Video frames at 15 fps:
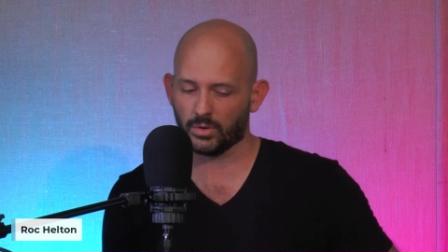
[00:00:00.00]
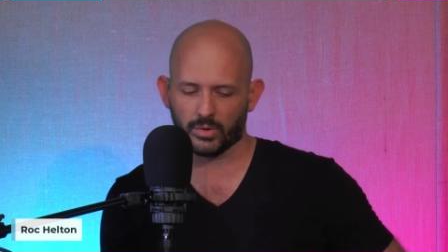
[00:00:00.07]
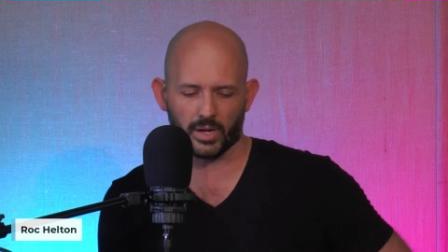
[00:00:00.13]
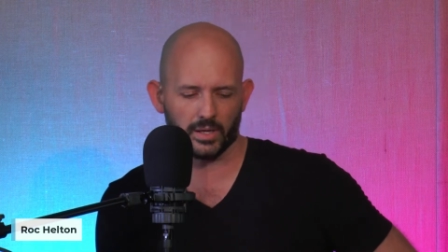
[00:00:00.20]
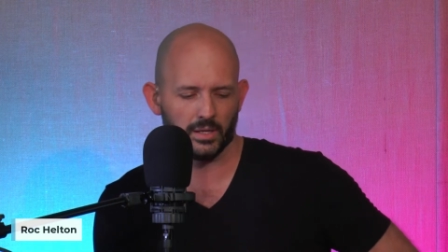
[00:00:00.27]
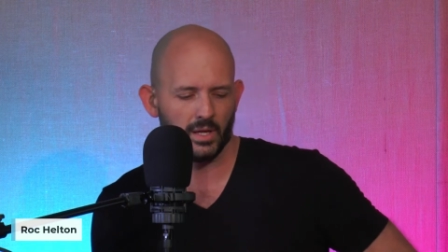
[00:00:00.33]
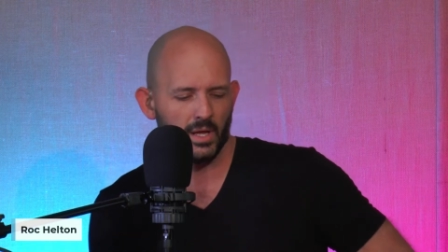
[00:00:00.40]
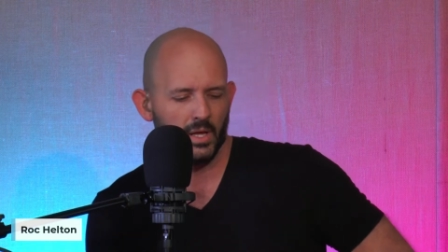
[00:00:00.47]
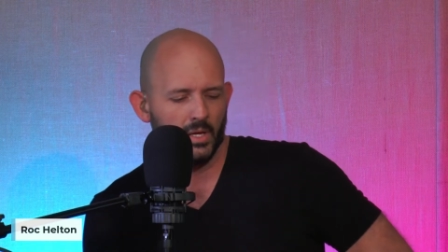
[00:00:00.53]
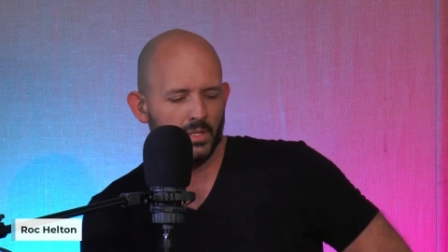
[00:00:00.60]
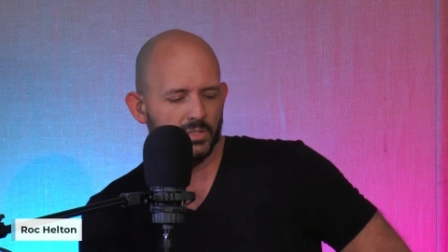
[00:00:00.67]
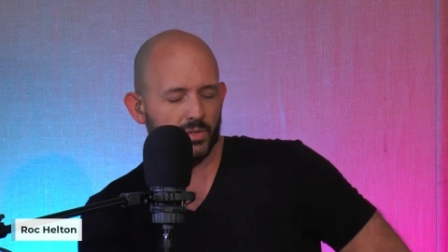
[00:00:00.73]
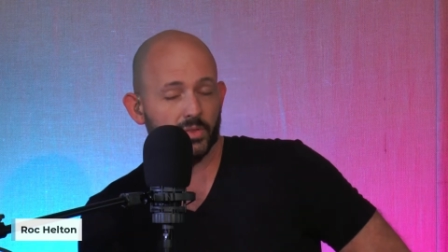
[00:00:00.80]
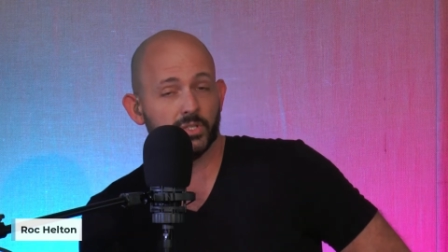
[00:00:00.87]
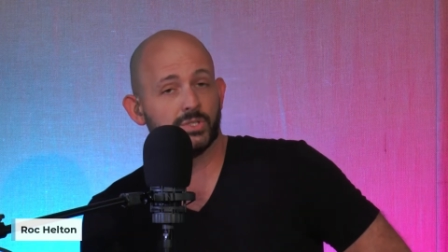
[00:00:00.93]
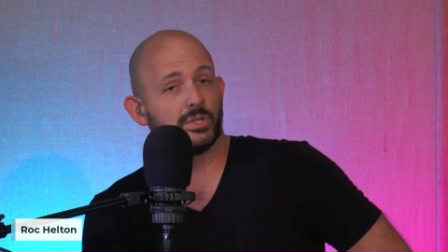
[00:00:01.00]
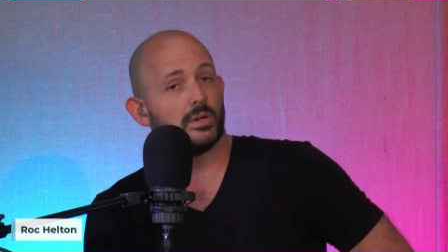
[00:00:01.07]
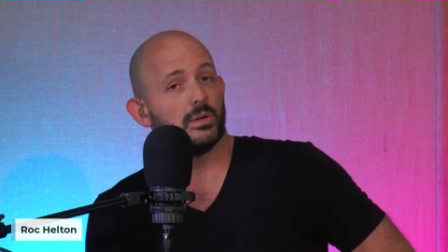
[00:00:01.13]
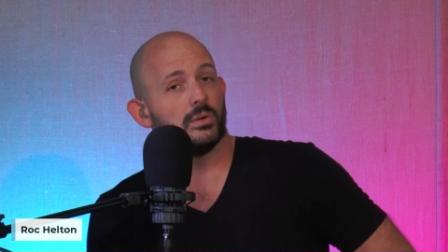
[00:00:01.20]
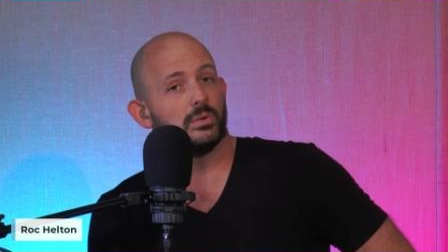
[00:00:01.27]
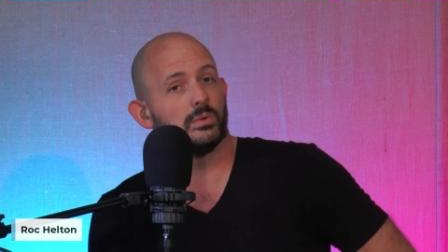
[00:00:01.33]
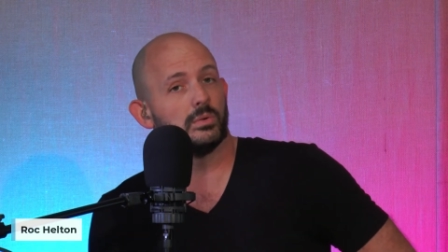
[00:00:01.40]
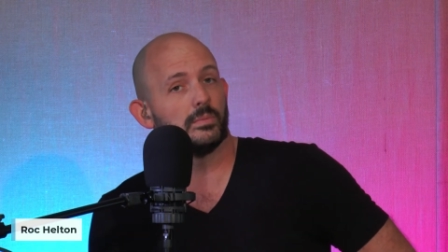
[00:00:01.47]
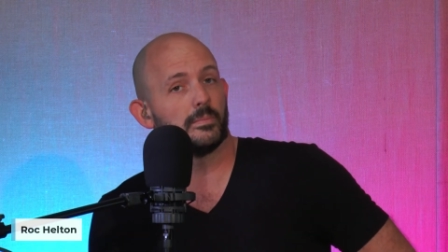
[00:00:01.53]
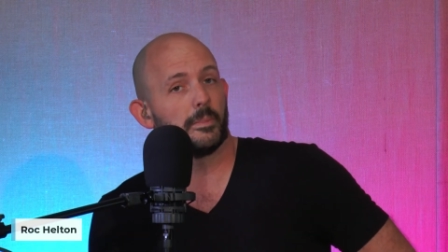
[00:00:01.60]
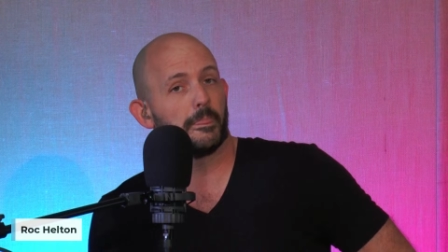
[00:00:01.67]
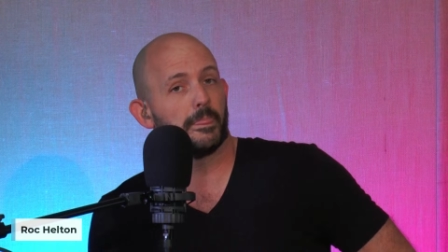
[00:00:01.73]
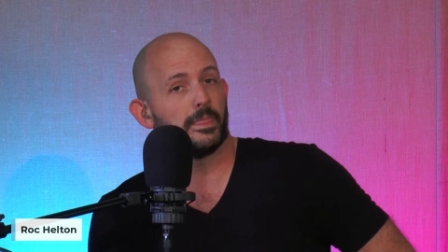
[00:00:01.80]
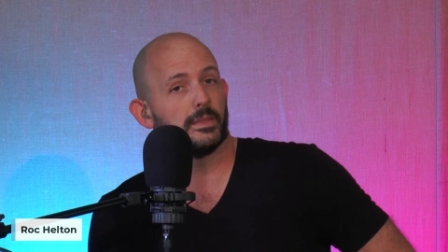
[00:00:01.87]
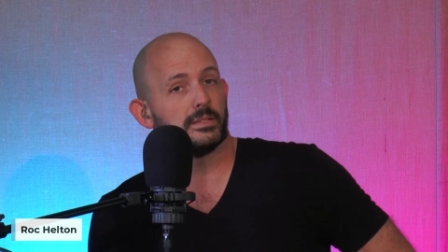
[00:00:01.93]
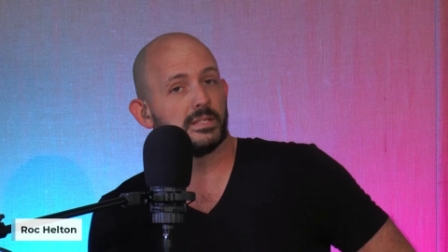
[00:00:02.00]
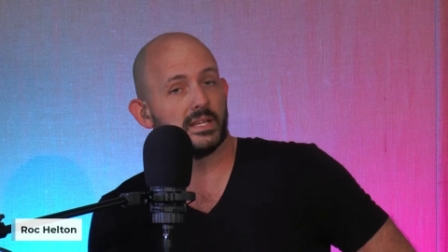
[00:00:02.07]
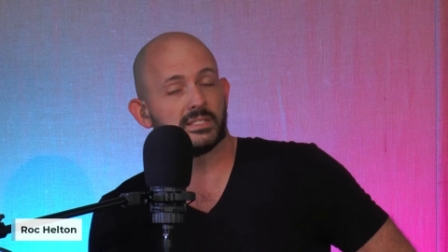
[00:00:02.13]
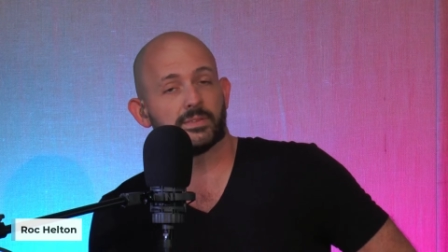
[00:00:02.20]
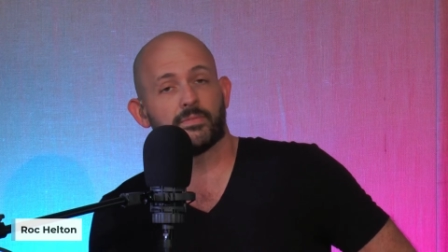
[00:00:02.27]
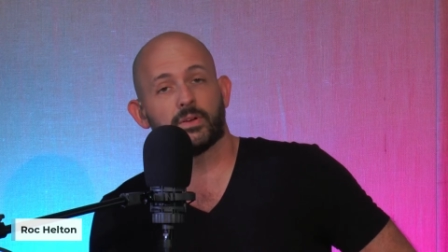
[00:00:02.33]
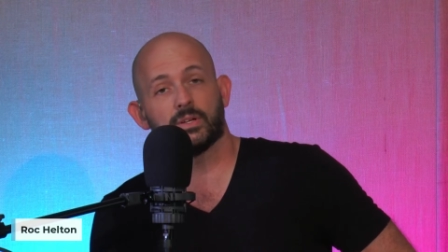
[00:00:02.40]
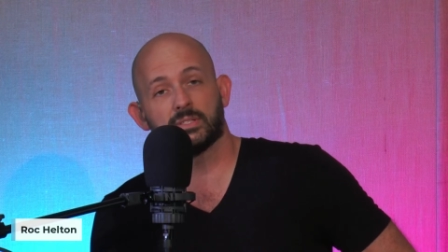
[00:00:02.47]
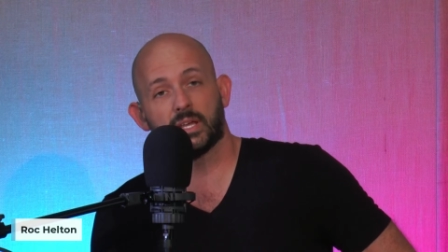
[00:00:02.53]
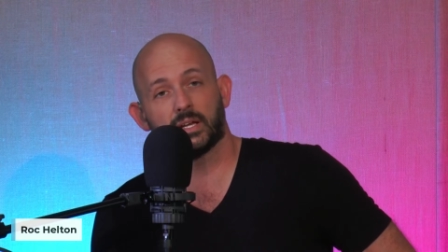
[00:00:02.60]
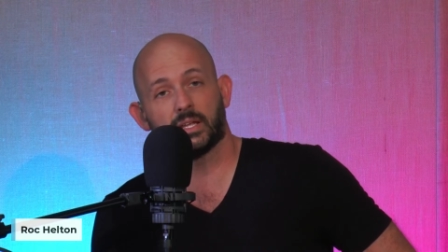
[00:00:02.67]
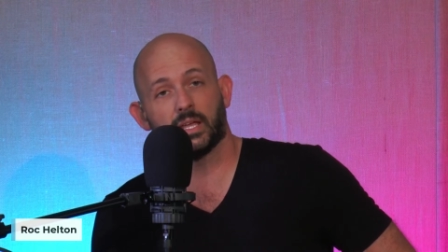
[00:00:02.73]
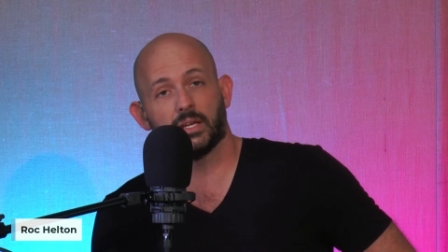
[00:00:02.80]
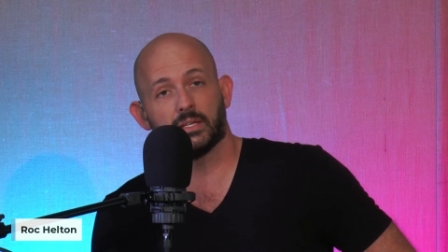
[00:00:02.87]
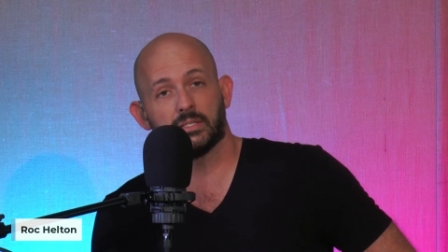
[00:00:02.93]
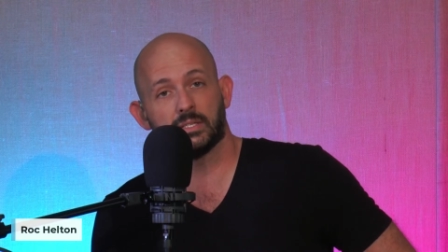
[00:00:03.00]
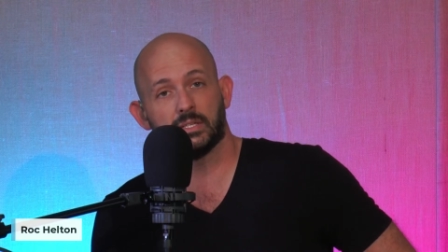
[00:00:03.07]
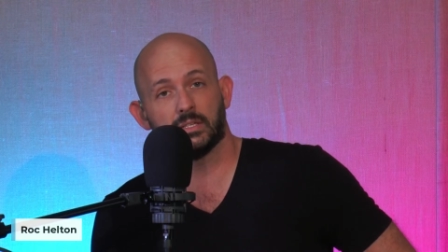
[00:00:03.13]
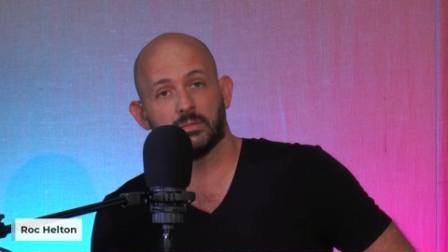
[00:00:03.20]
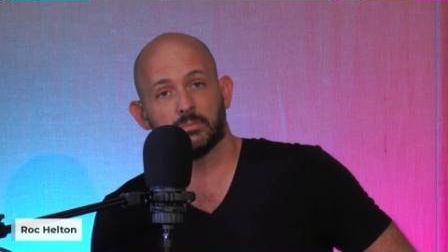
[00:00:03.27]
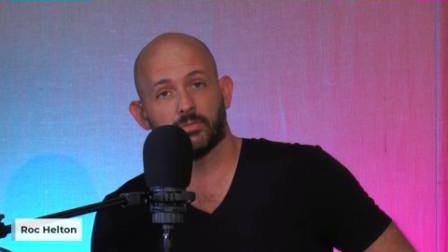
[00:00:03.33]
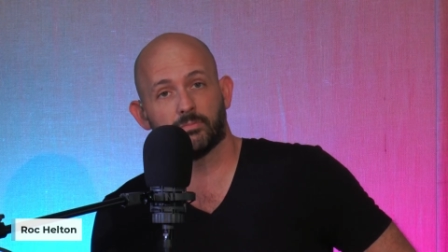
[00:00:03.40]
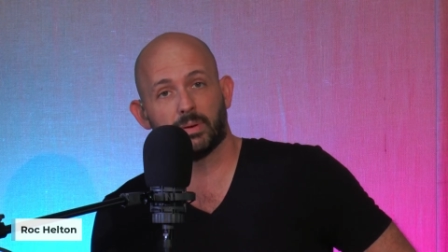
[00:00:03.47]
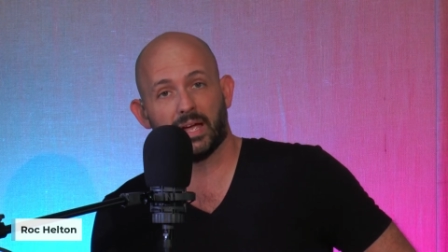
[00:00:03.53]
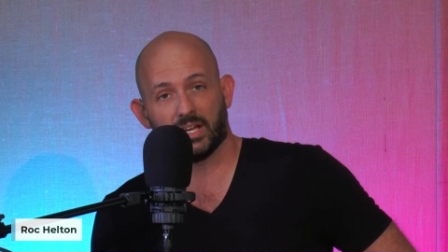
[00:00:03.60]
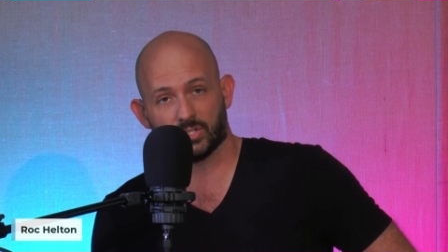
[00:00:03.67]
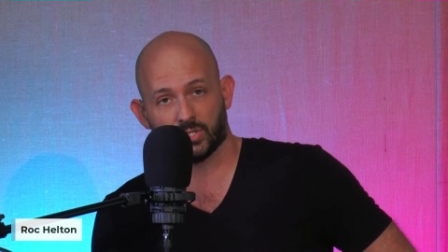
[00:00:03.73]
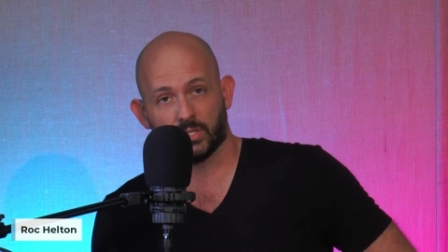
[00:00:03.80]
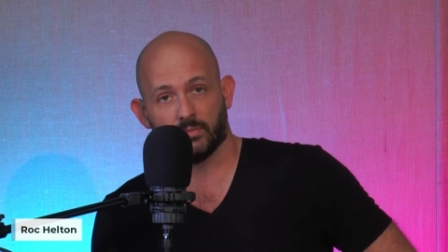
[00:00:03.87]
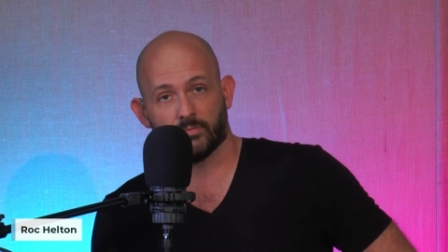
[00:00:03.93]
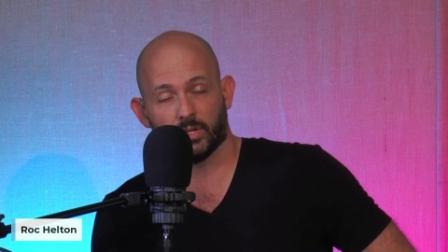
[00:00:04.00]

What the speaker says: All right. So this show takes a very dedicated team of passionate